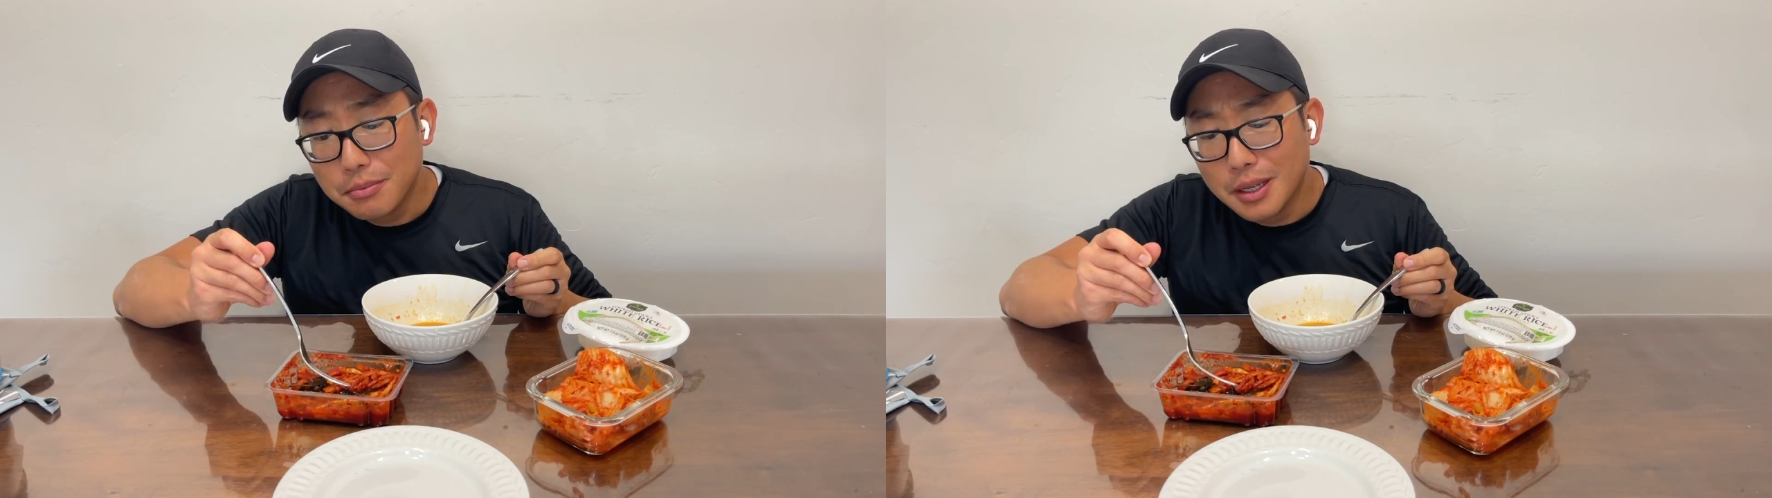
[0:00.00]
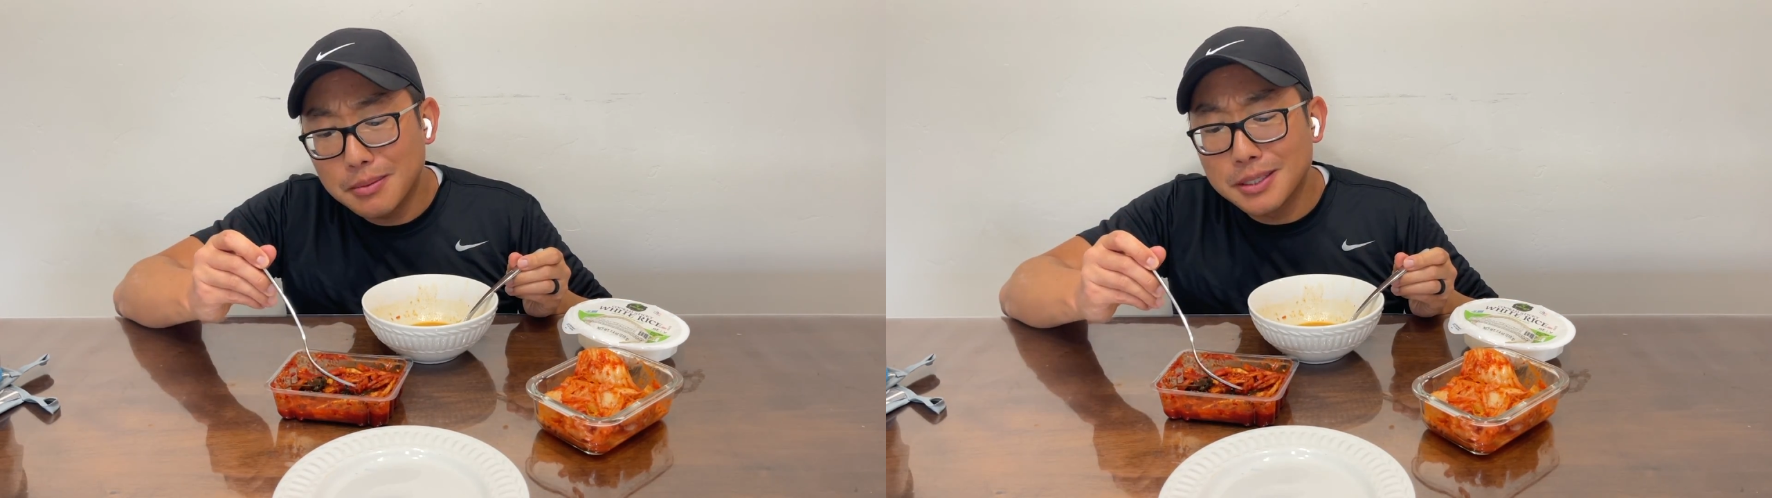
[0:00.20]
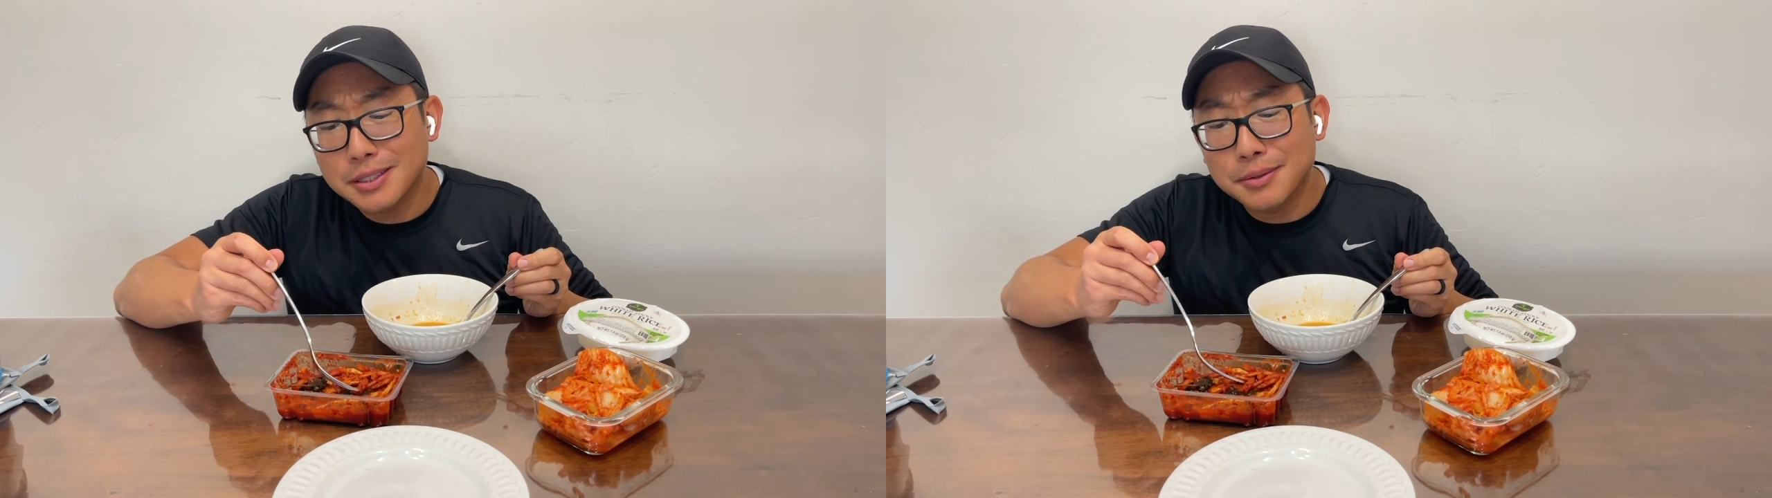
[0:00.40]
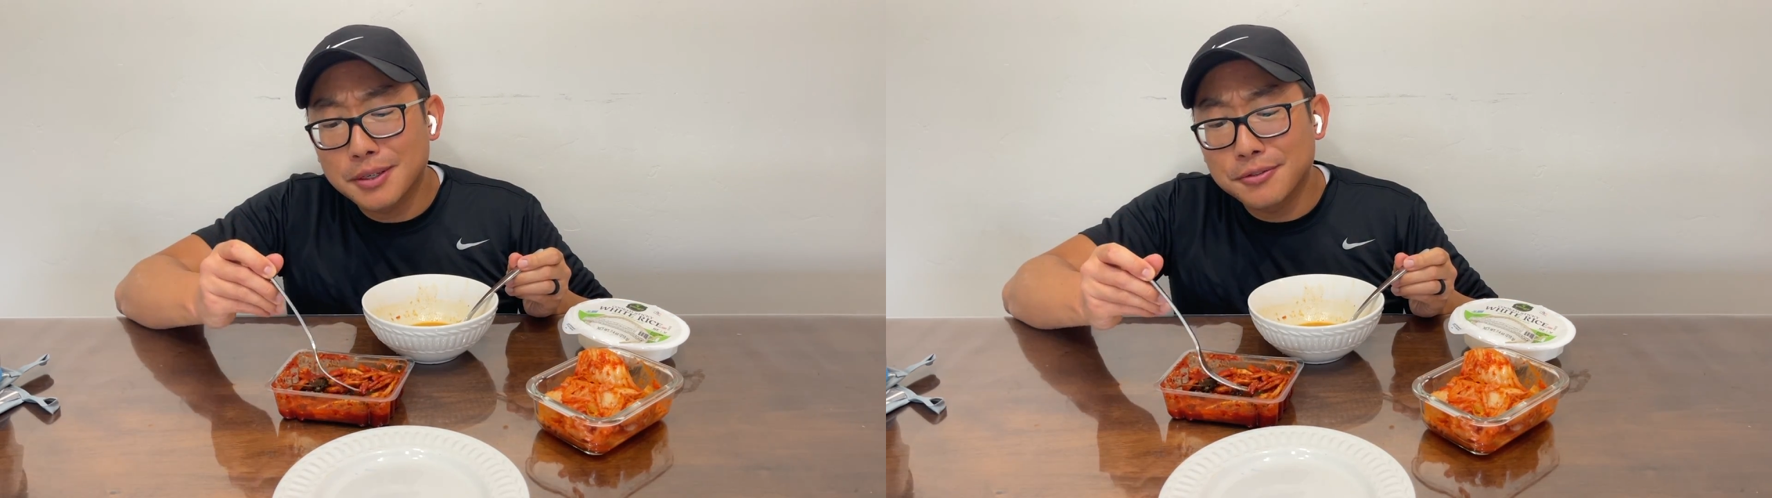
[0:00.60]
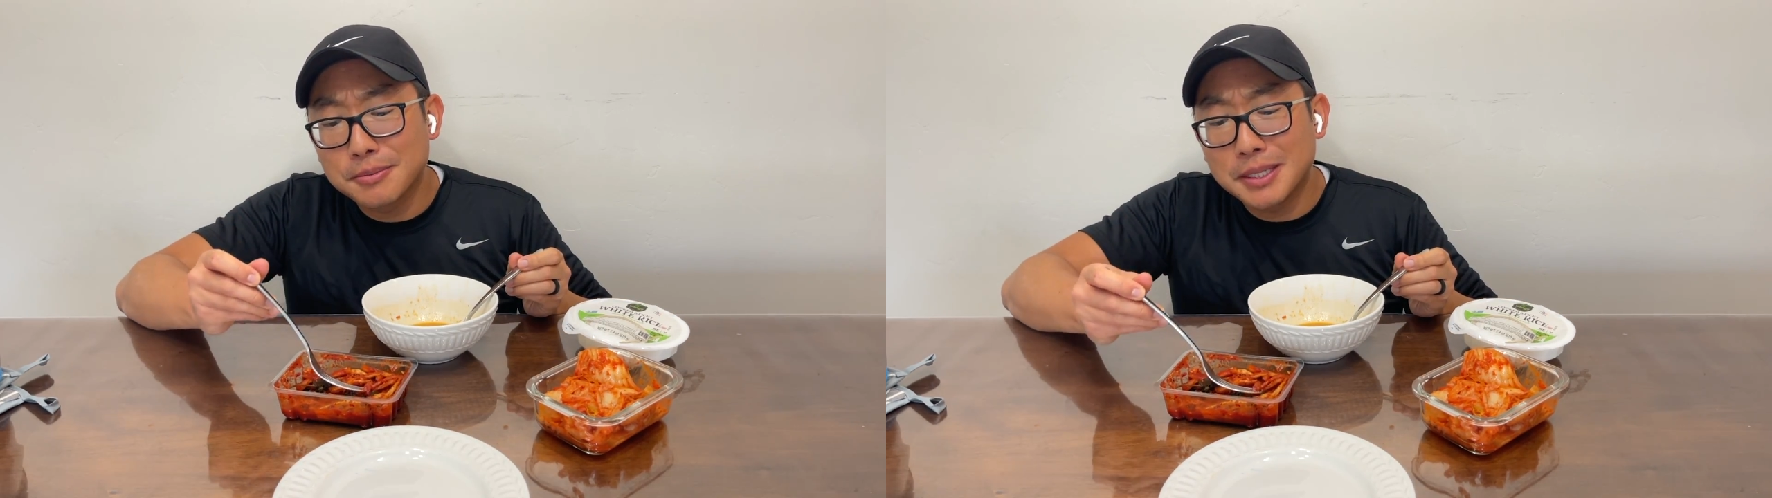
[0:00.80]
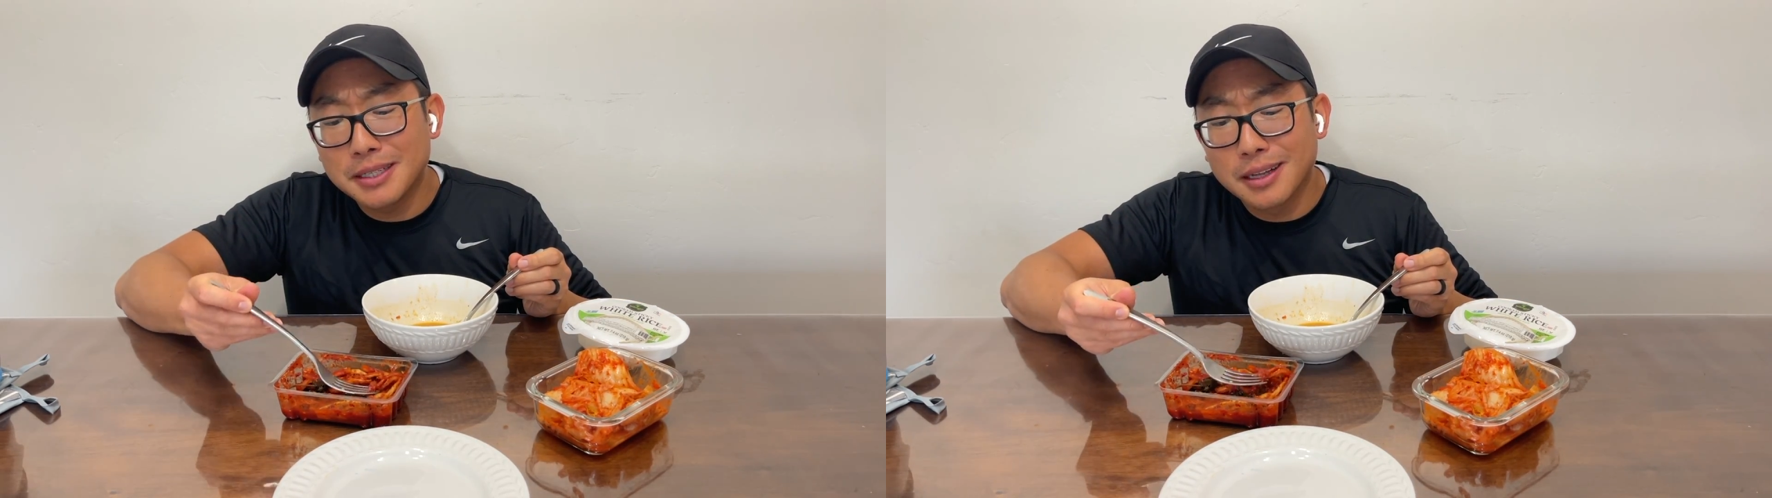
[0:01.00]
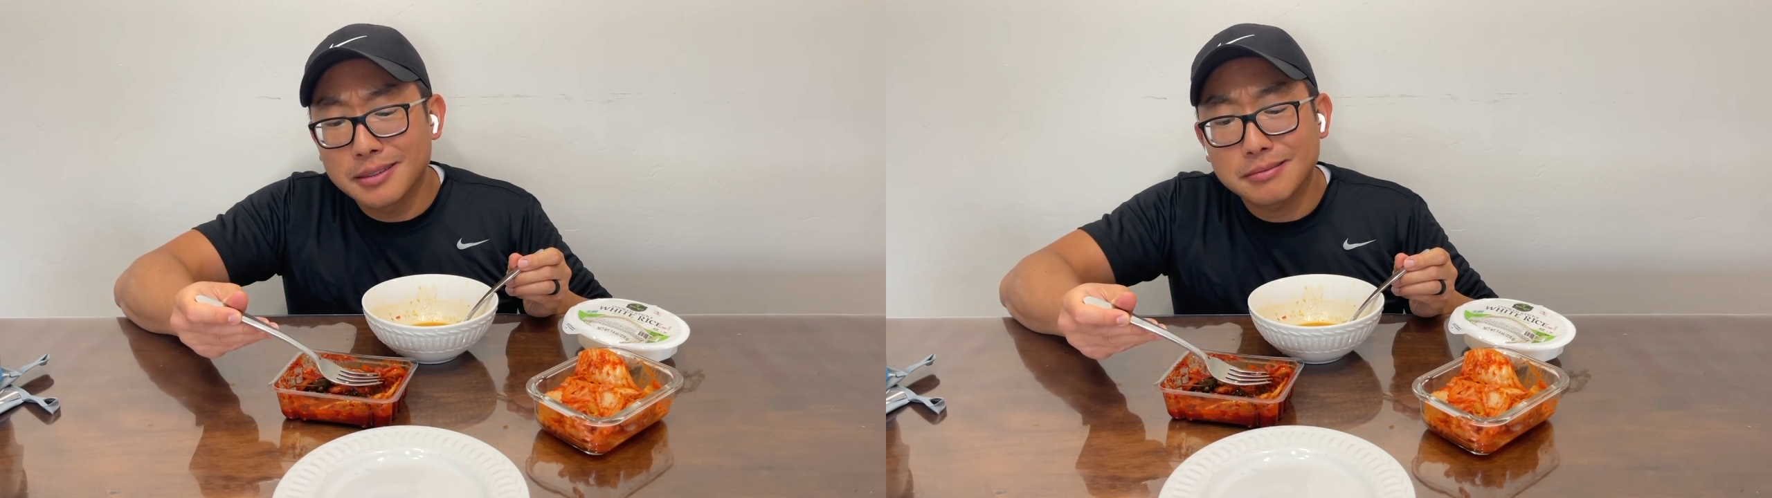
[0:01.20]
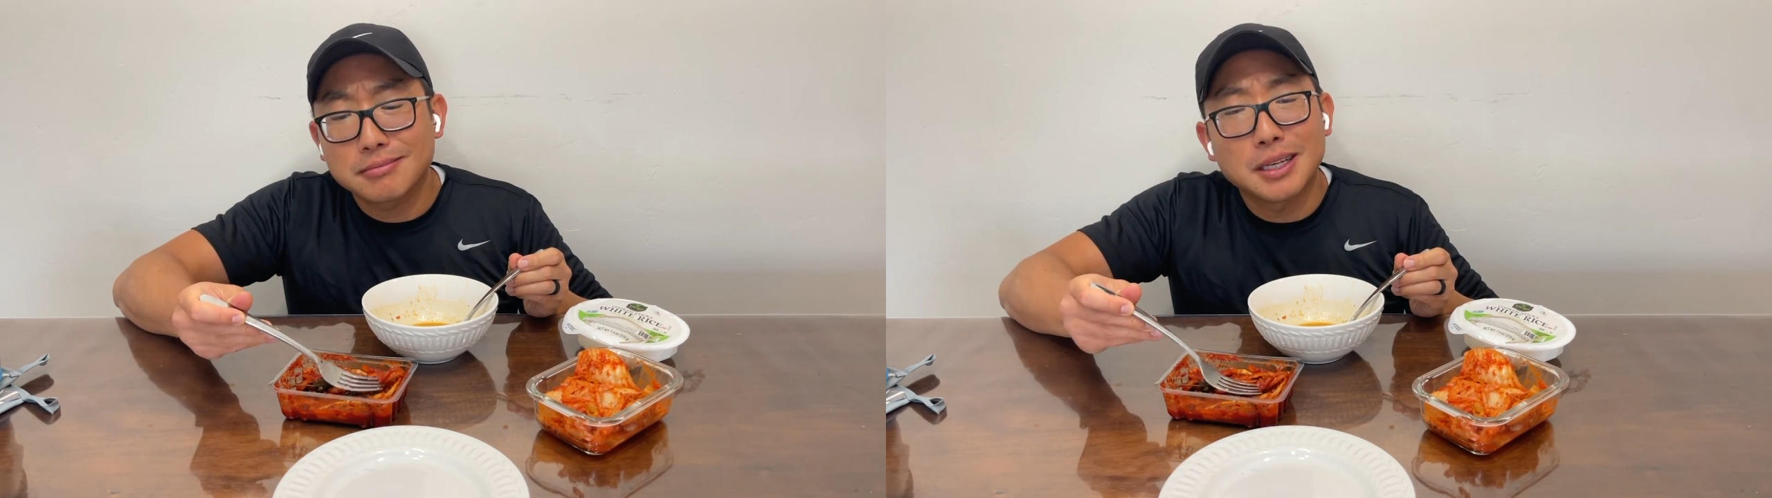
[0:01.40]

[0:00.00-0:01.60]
I mean, if someone offered me like